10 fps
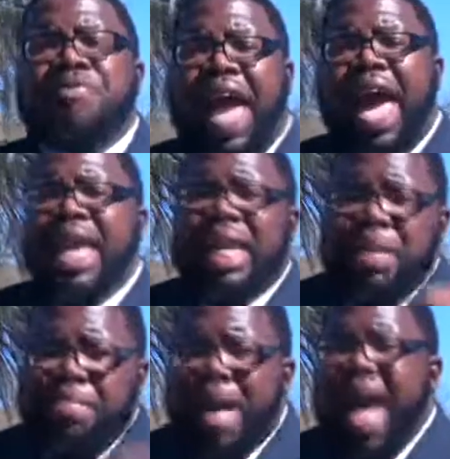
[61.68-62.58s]
finally
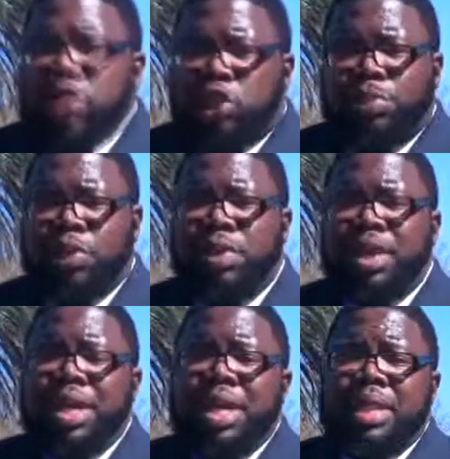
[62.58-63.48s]
possible
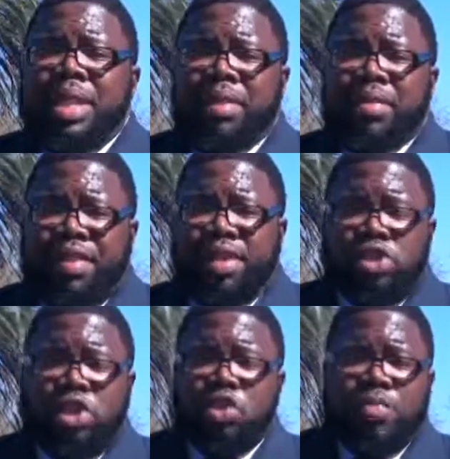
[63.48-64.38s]
that the
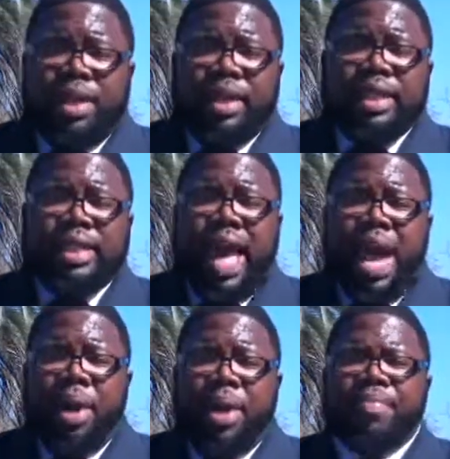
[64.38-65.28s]
vision you've been
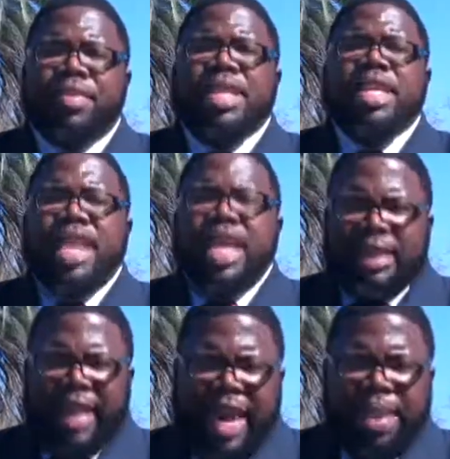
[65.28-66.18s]
desiring is
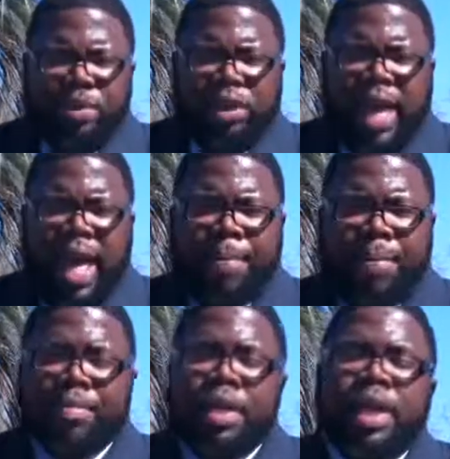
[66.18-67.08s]
able to
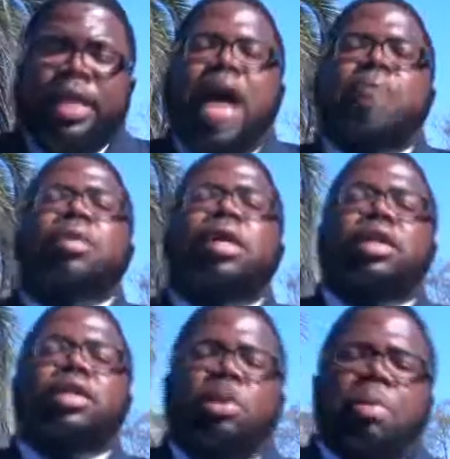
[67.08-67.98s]
happen. Now,
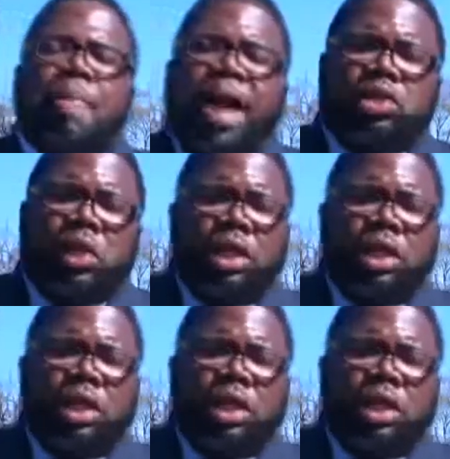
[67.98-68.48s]
listen to me, Pastor.